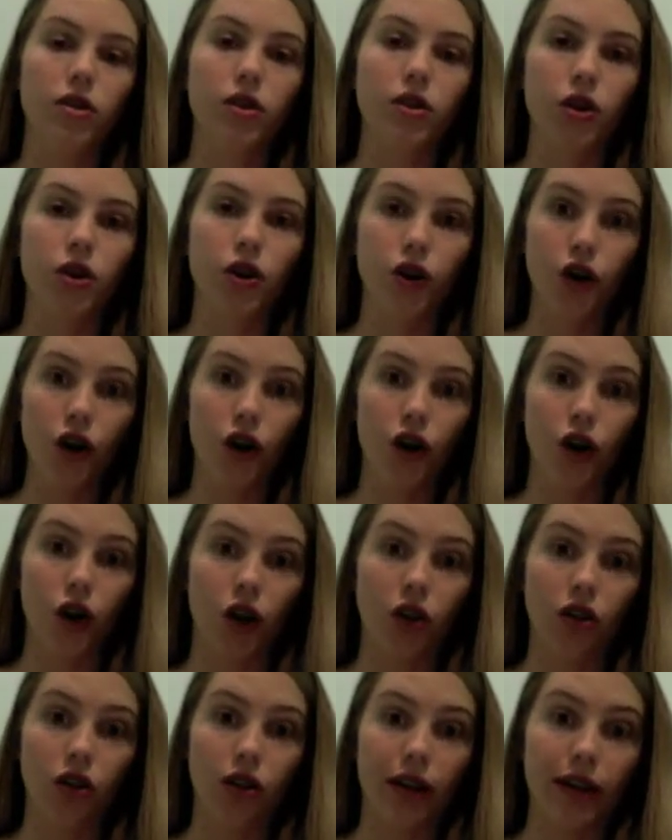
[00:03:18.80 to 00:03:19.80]

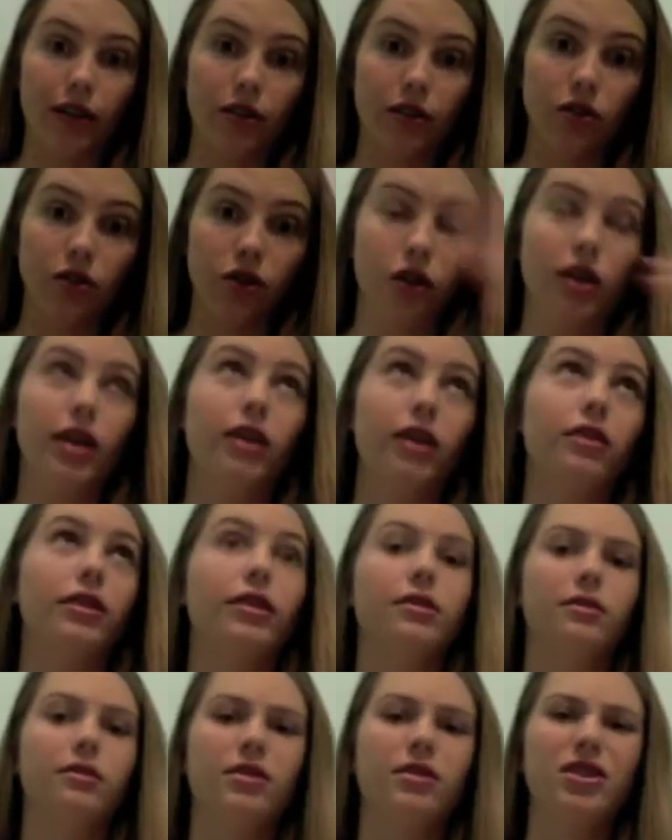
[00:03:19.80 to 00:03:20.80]
girl, looking,
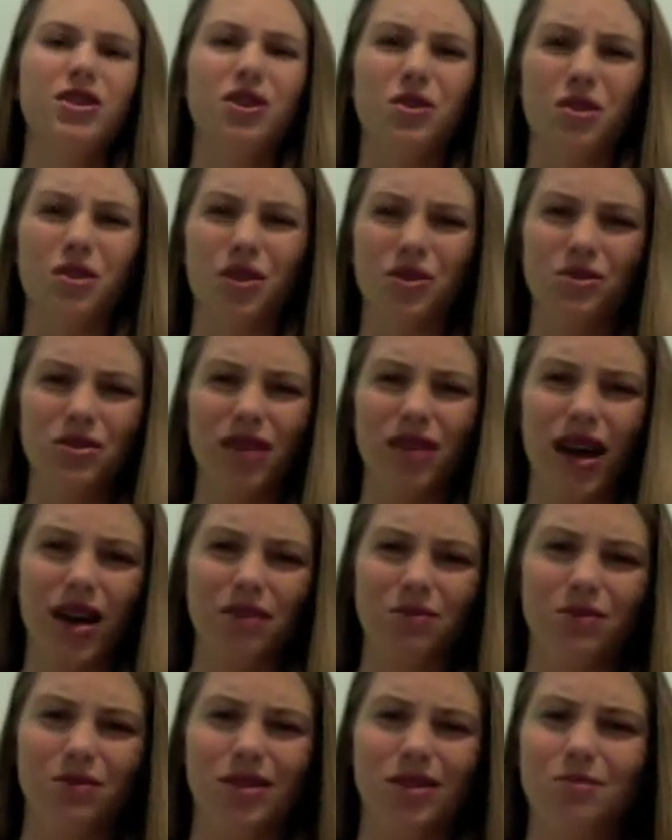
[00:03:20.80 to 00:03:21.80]
that
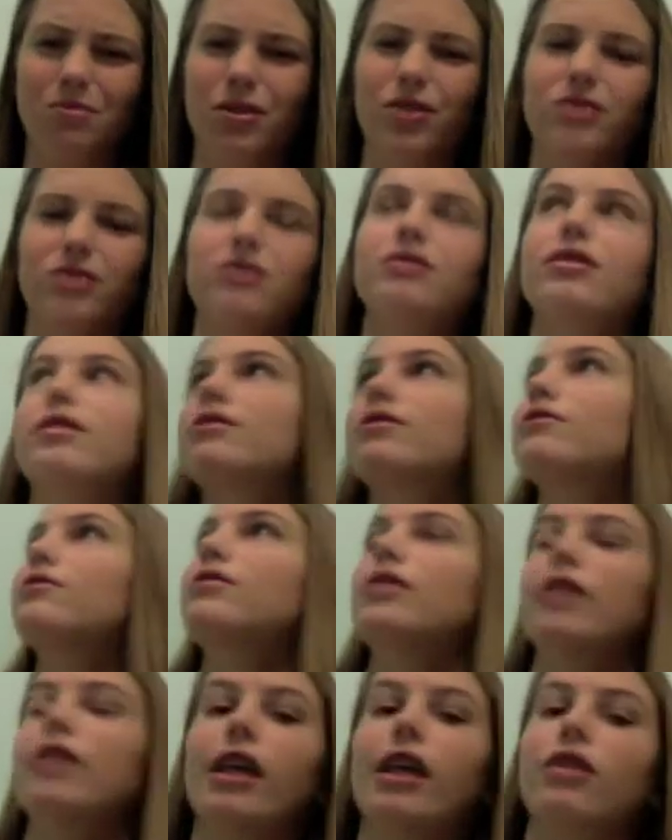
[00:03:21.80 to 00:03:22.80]
one person there,
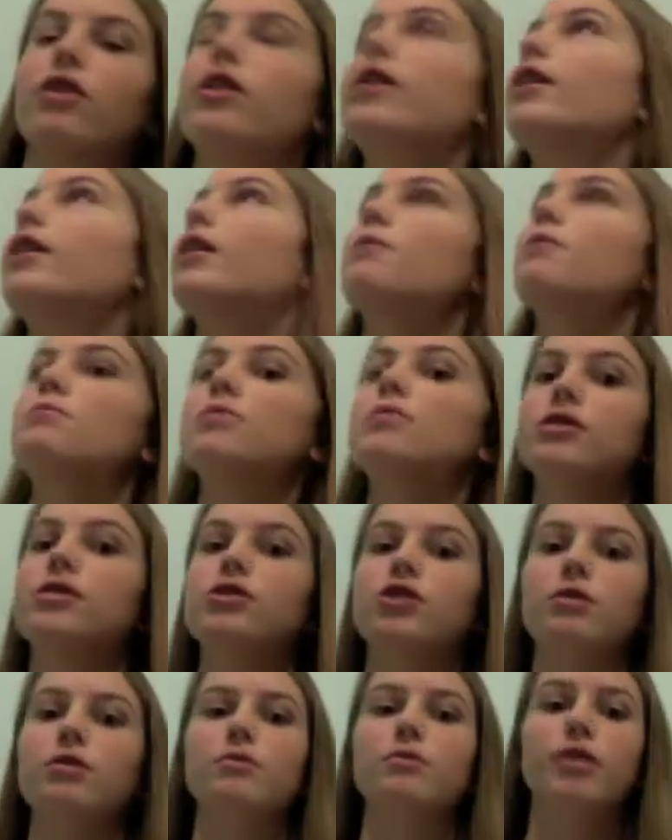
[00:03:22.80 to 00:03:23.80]
they're looking up to the
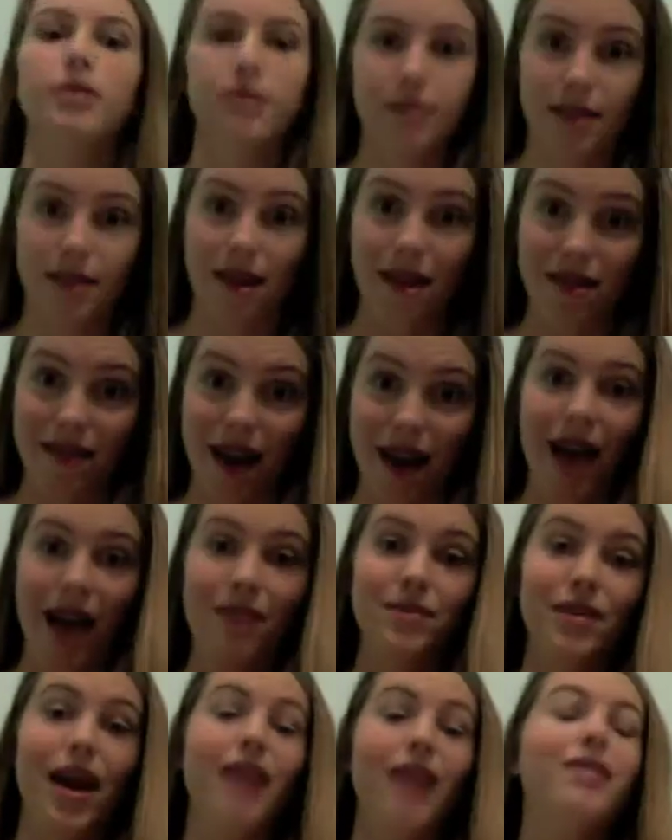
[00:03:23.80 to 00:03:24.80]
gymnast.
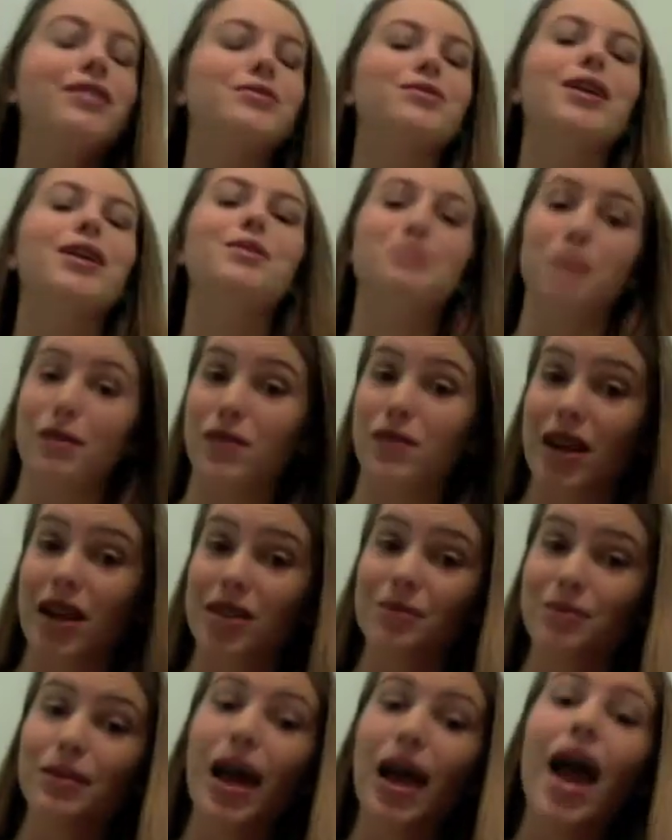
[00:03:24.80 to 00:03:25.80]
That was my friend.
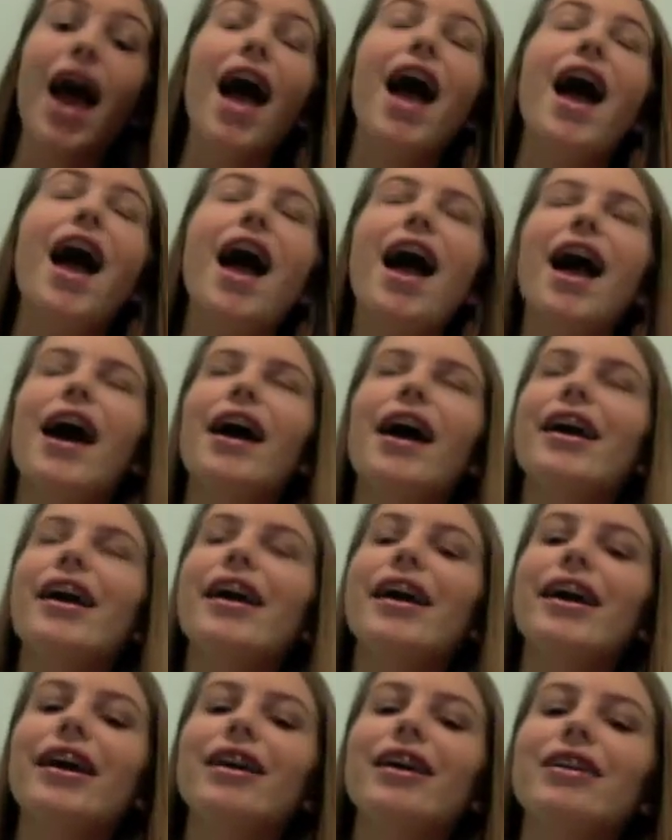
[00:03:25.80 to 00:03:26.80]

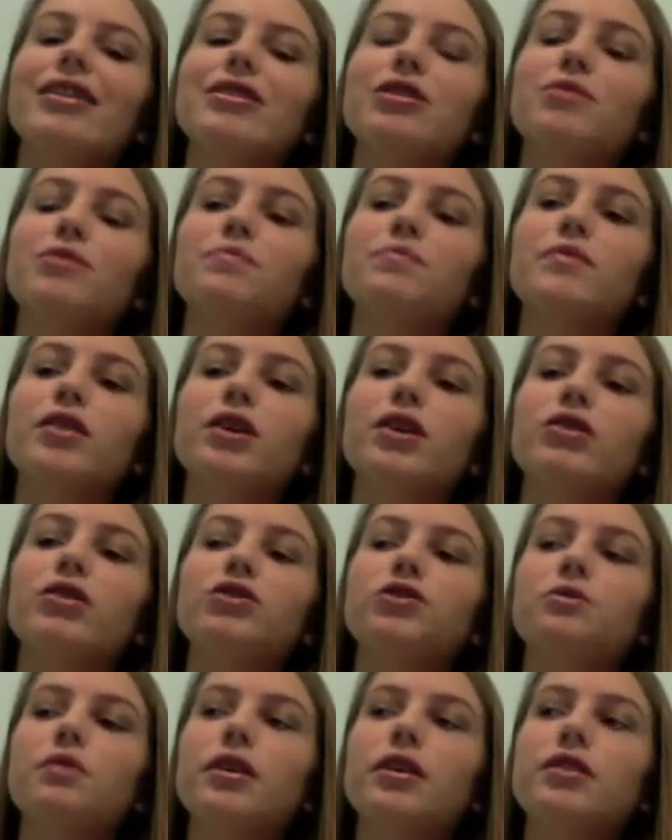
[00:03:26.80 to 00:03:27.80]
And
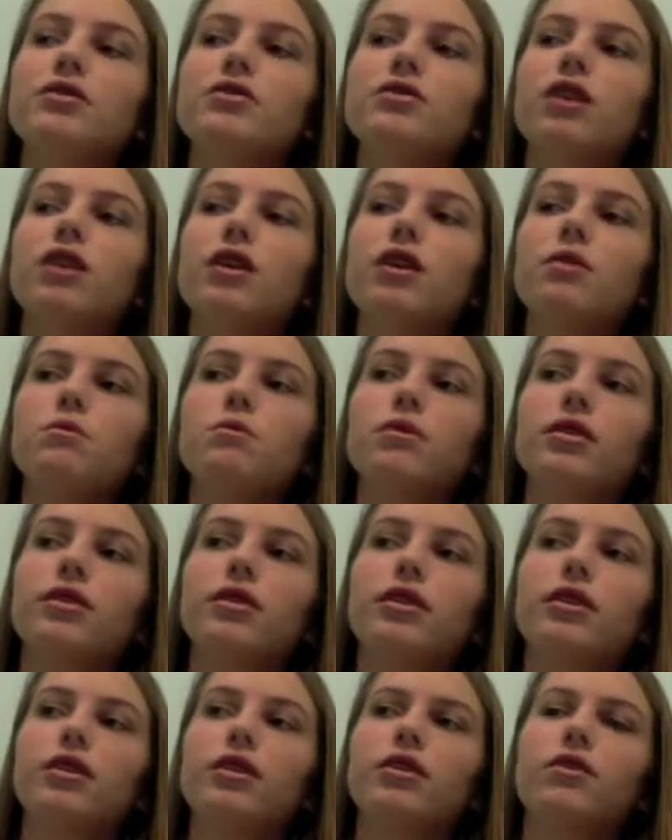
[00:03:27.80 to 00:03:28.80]
so they start with
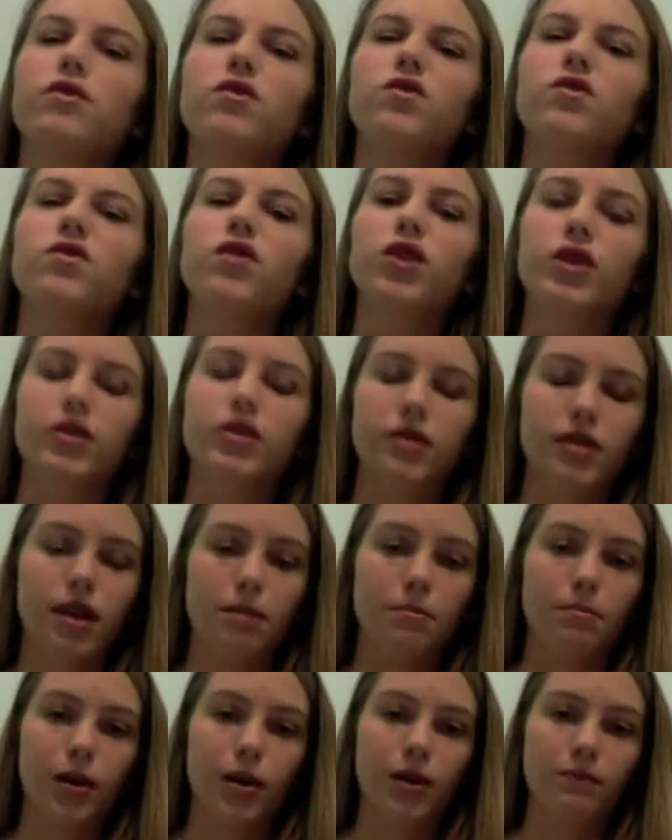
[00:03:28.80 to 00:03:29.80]
the first
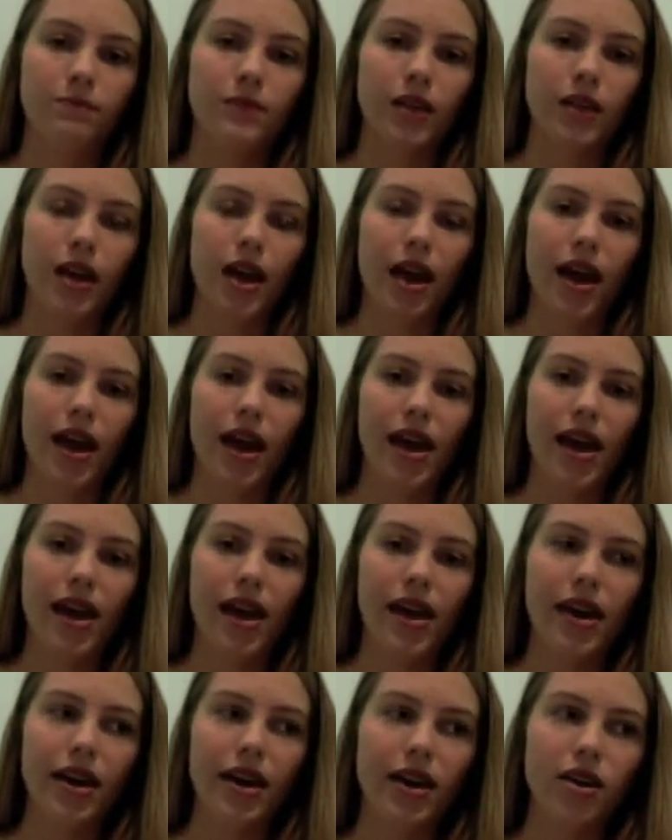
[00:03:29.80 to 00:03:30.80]
number,
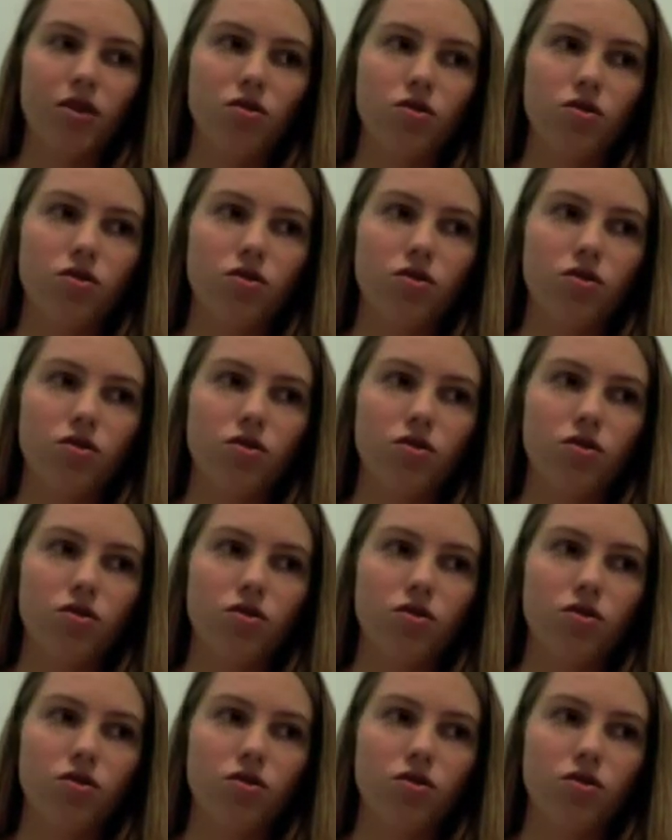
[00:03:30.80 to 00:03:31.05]
and